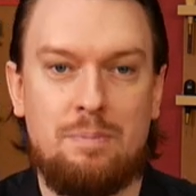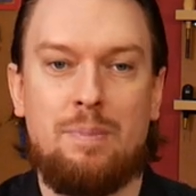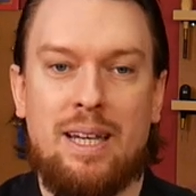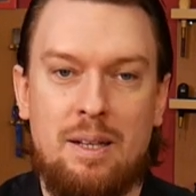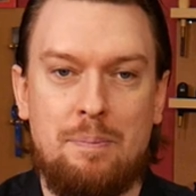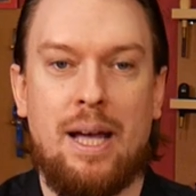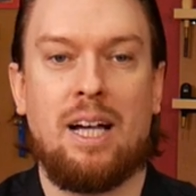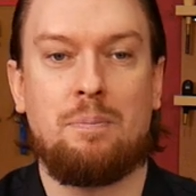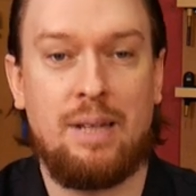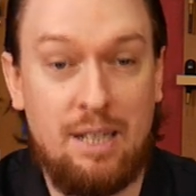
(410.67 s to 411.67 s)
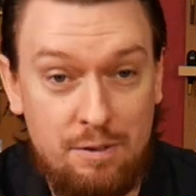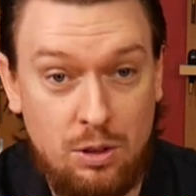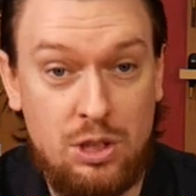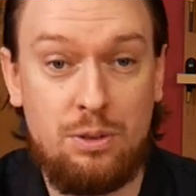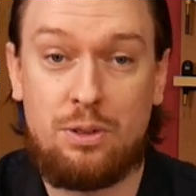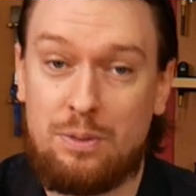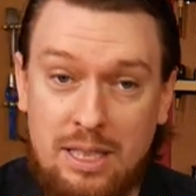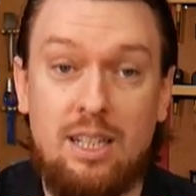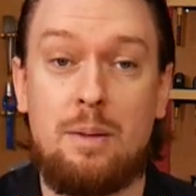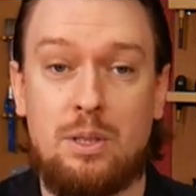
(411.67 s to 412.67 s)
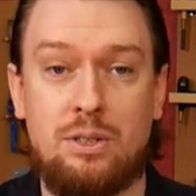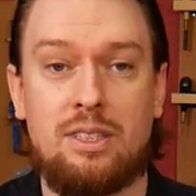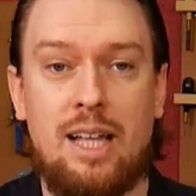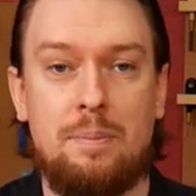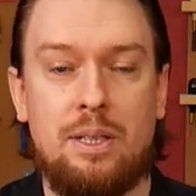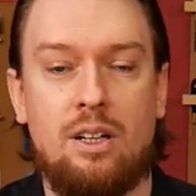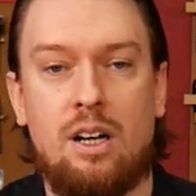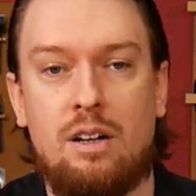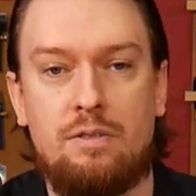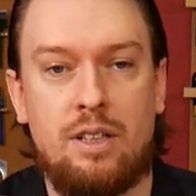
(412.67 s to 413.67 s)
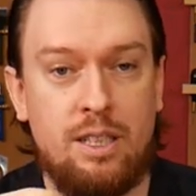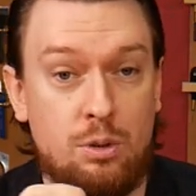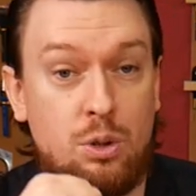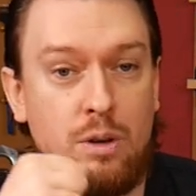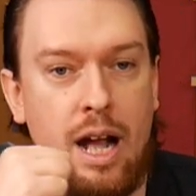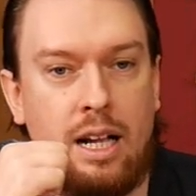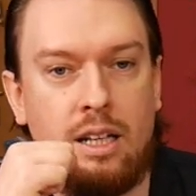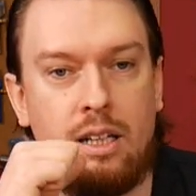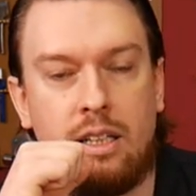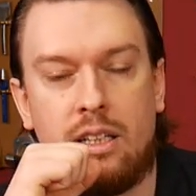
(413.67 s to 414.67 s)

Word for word: bend it back, bend it forward two or three times, it'll snap in half, it'll crack.